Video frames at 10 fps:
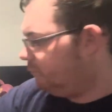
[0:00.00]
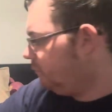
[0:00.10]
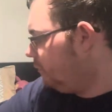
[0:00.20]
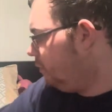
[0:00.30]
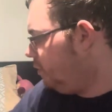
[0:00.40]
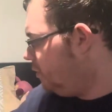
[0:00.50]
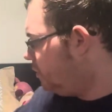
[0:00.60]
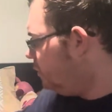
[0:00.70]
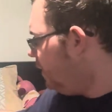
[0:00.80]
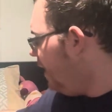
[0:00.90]
So
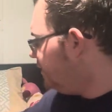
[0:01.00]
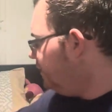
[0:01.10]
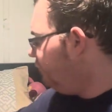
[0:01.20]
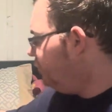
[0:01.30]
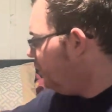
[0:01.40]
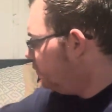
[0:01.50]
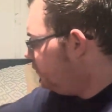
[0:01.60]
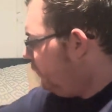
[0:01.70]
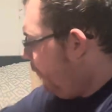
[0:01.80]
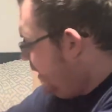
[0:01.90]
that's it for those
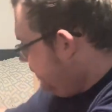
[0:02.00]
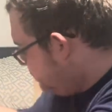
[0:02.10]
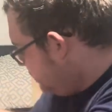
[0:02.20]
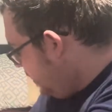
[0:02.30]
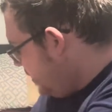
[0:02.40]
three. And